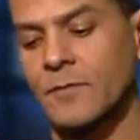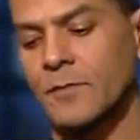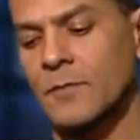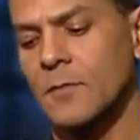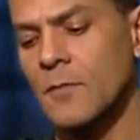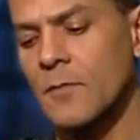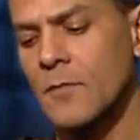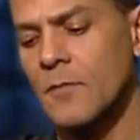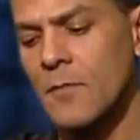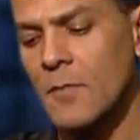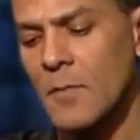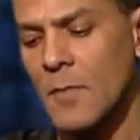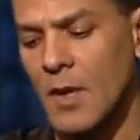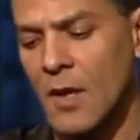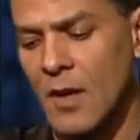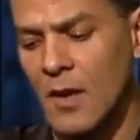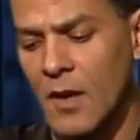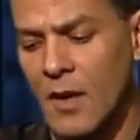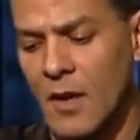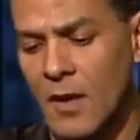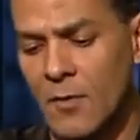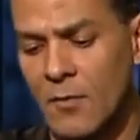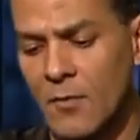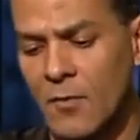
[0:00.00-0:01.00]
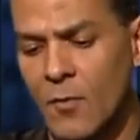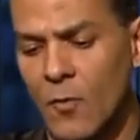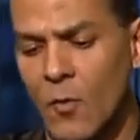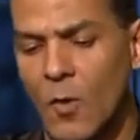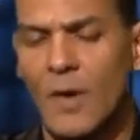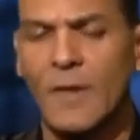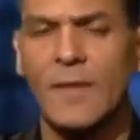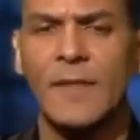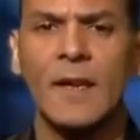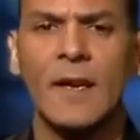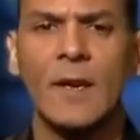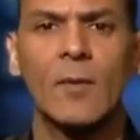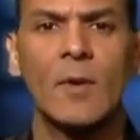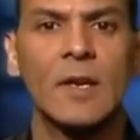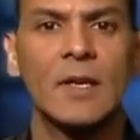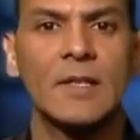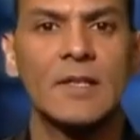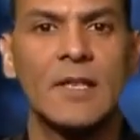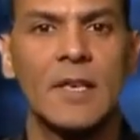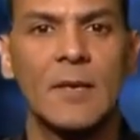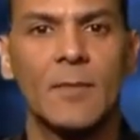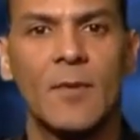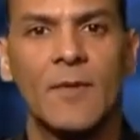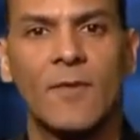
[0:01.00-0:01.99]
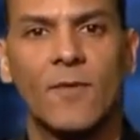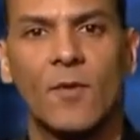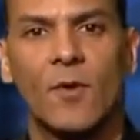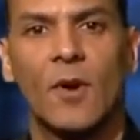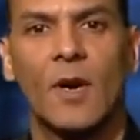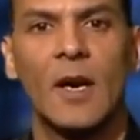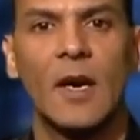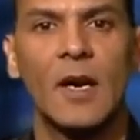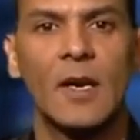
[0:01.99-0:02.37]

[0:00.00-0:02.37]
So again, going to more compact